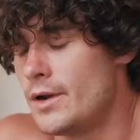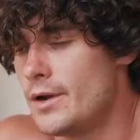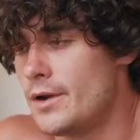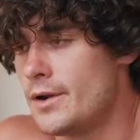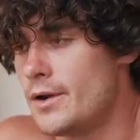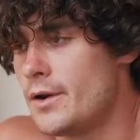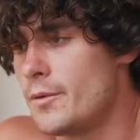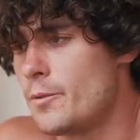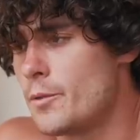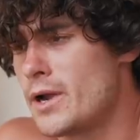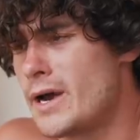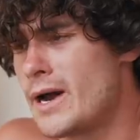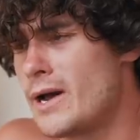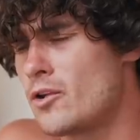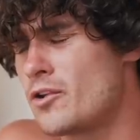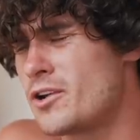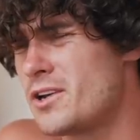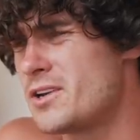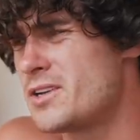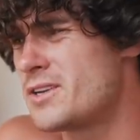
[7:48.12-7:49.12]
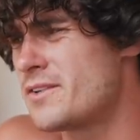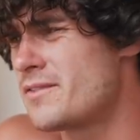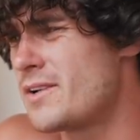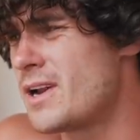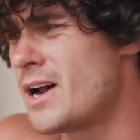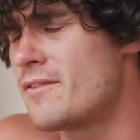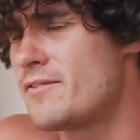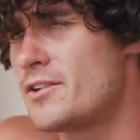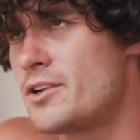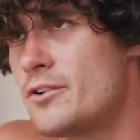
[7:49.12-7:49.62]
Uh, we are looking at
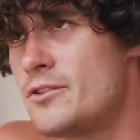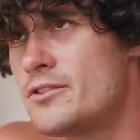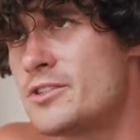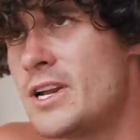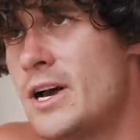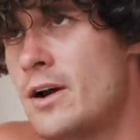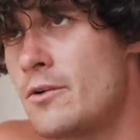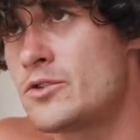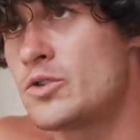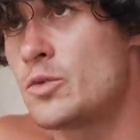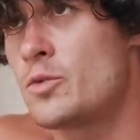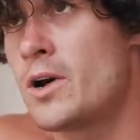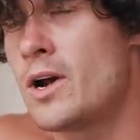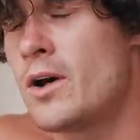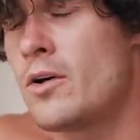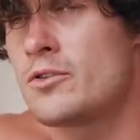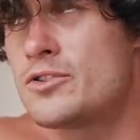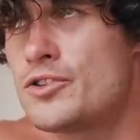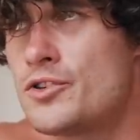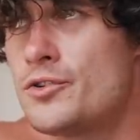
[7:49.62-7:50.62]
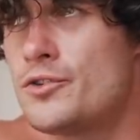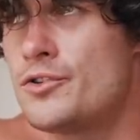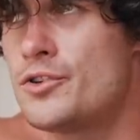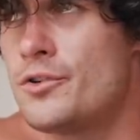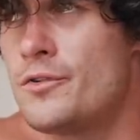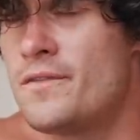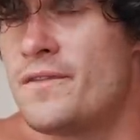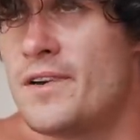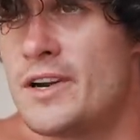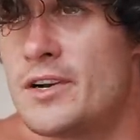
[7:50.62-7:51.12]
different avenues now as well to
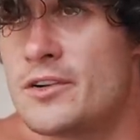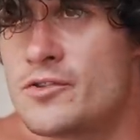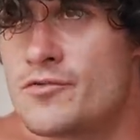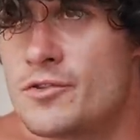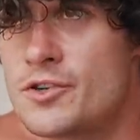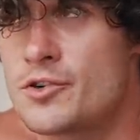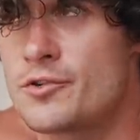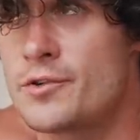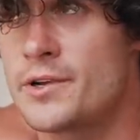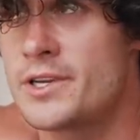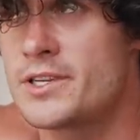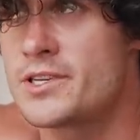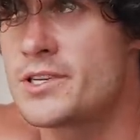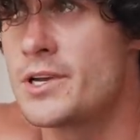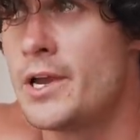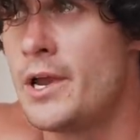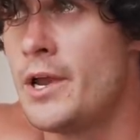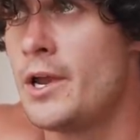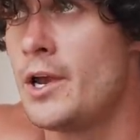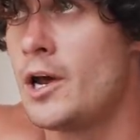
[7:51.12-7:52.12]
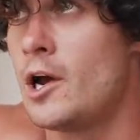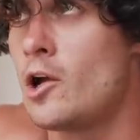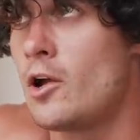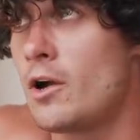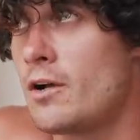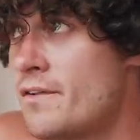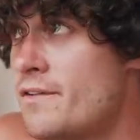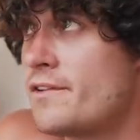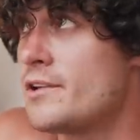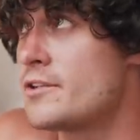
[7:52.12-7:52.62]
do fitness retreats. A
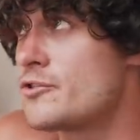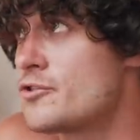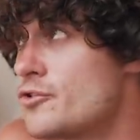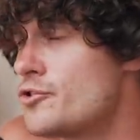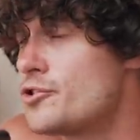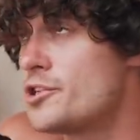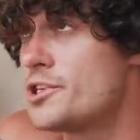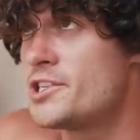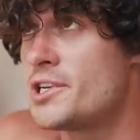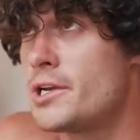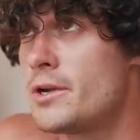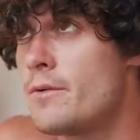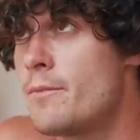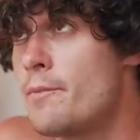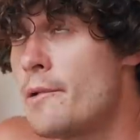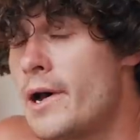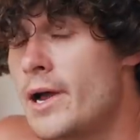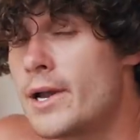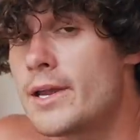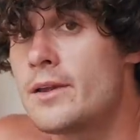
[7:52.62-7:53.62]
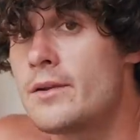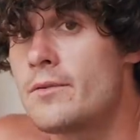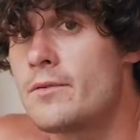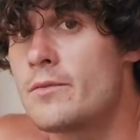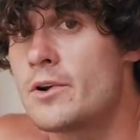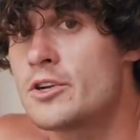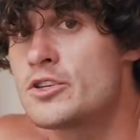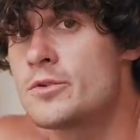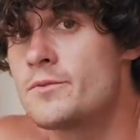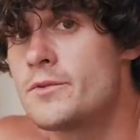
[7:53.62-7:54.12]
lot of fitness retreats here in Bali,
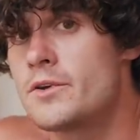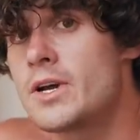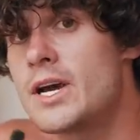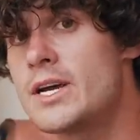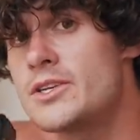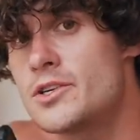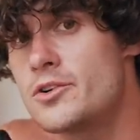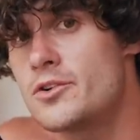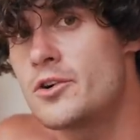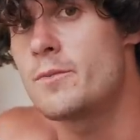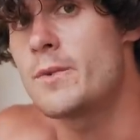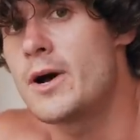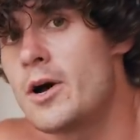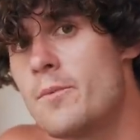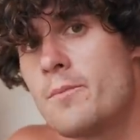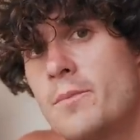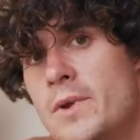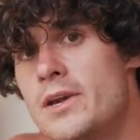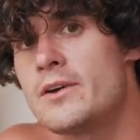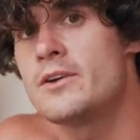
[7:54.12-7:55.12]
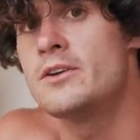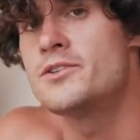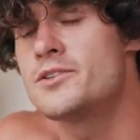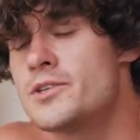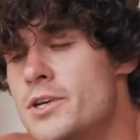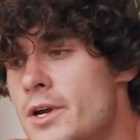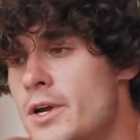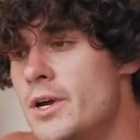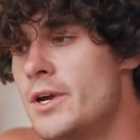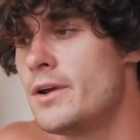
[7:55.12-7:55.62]
where some of you guys can come out and meet
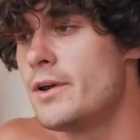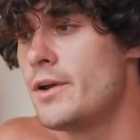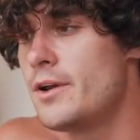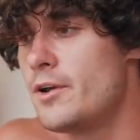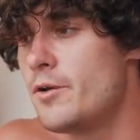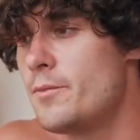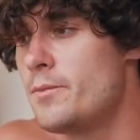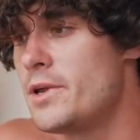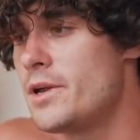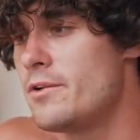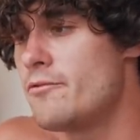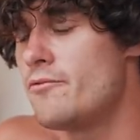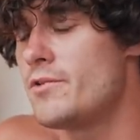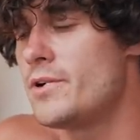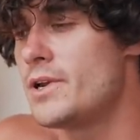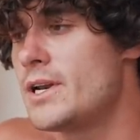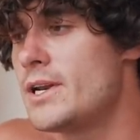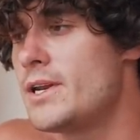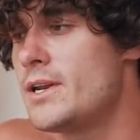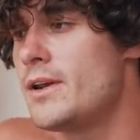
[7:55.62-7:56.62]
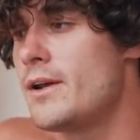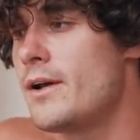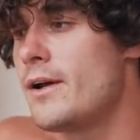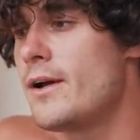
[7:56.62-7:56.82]
us, and it'll be a really